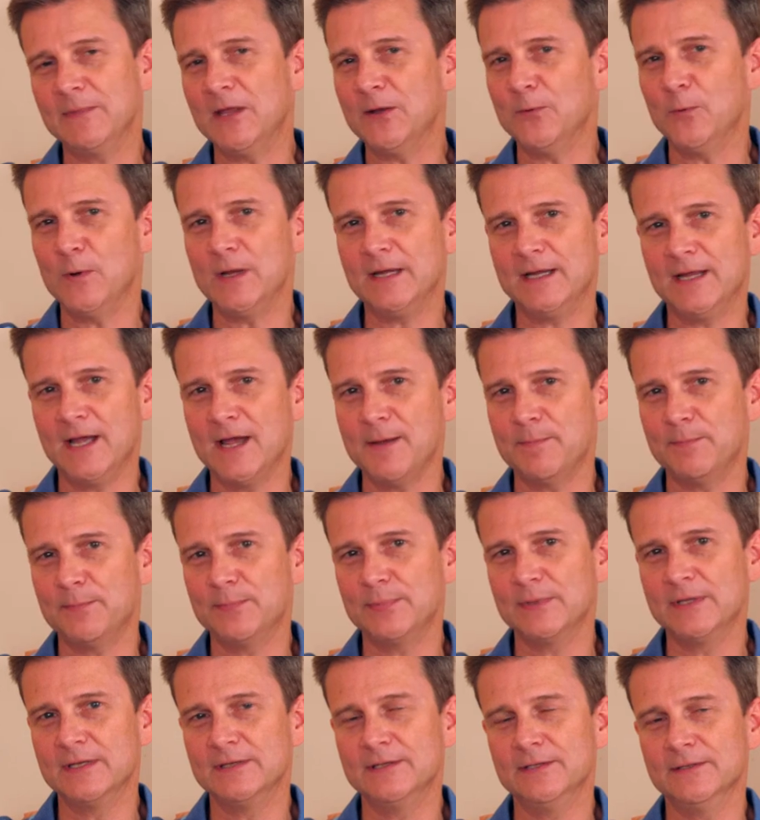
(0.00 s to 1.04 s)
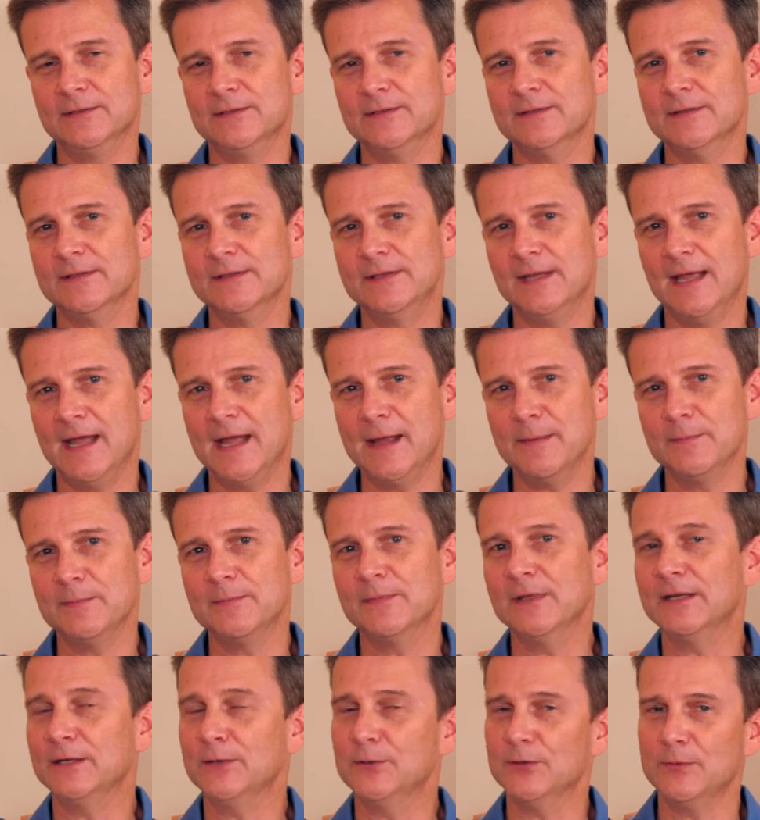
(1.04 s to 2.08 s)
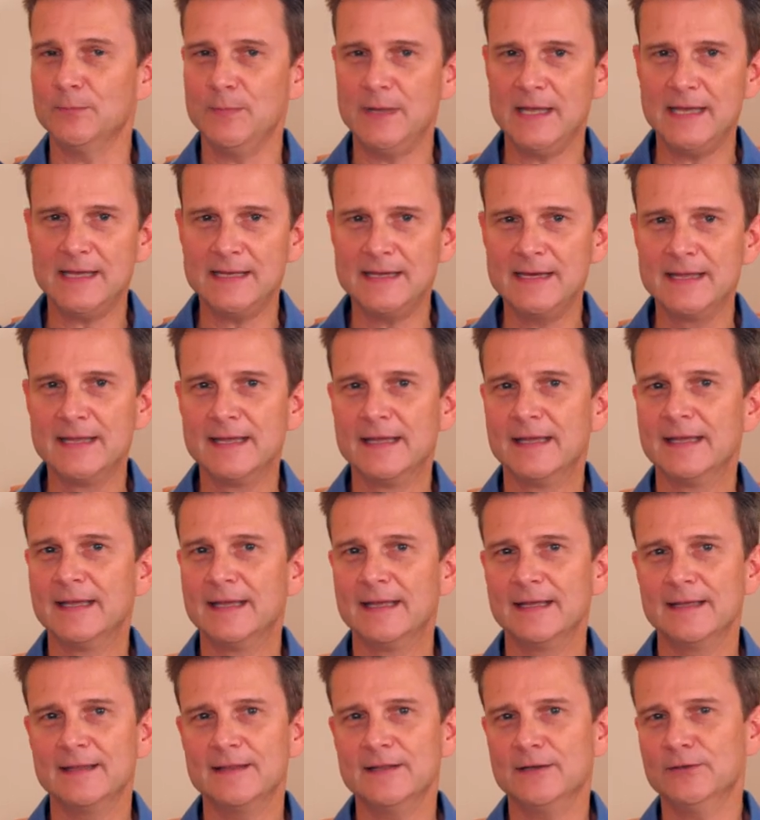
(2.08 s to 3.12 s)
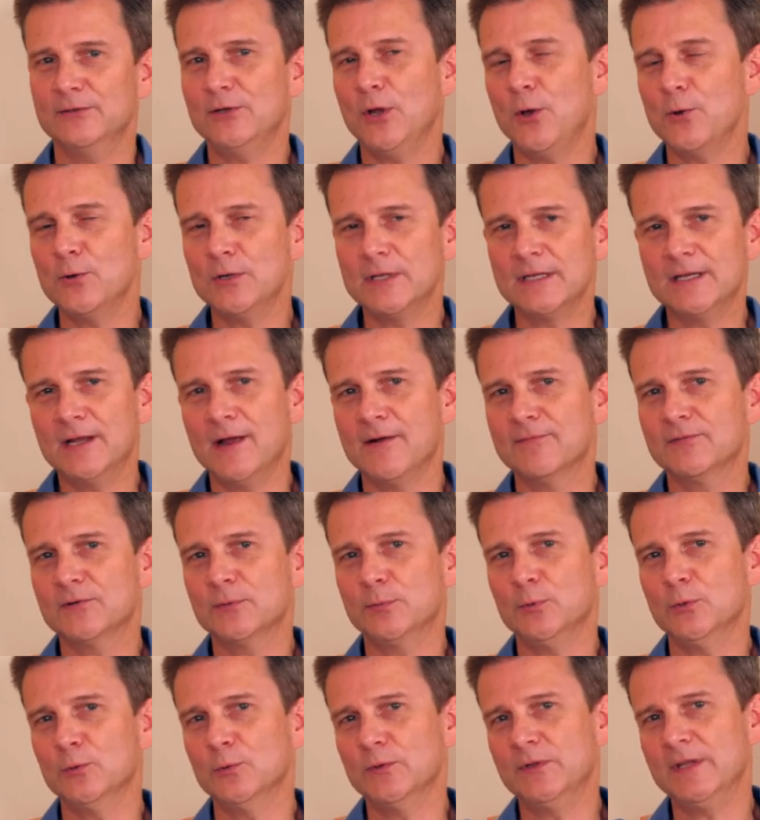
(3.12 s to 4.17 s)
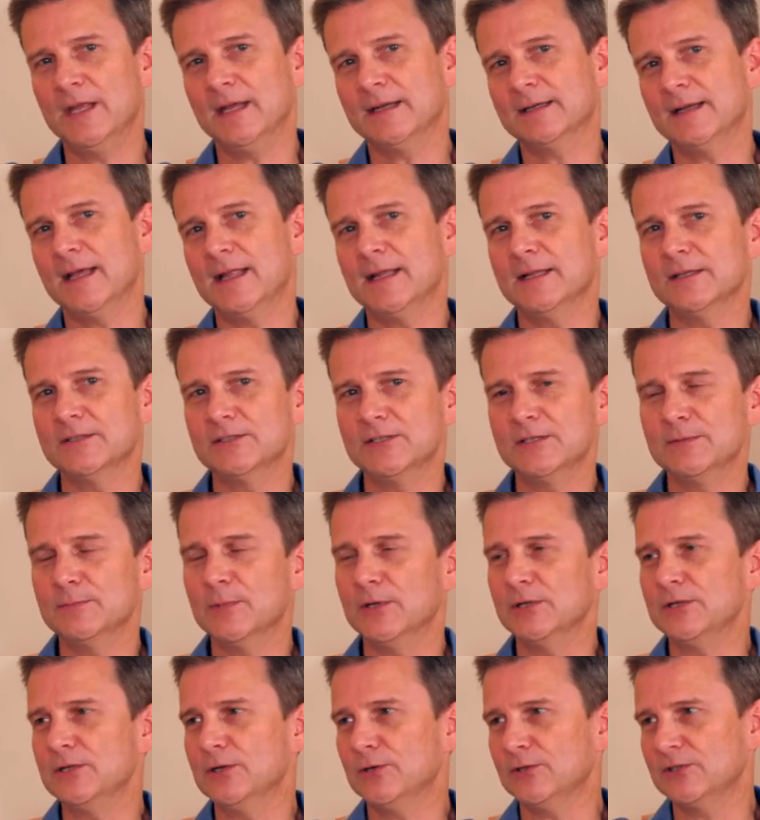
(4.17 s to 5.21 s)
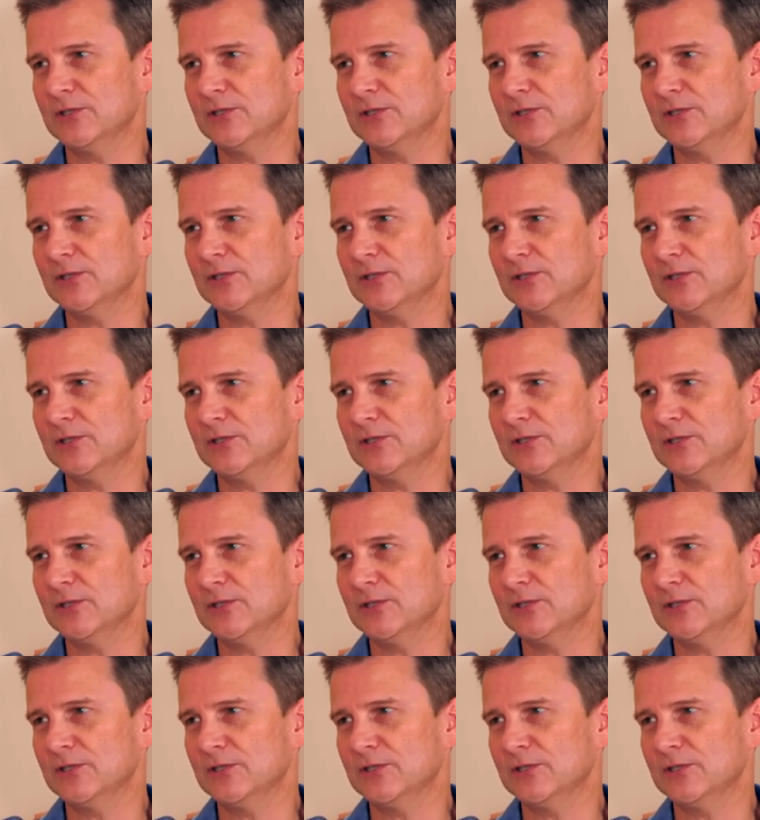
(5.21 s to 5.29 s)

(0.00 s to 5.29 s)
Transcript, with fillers: they wake up until the time they go to bed. They're totally comfortable with technology, but your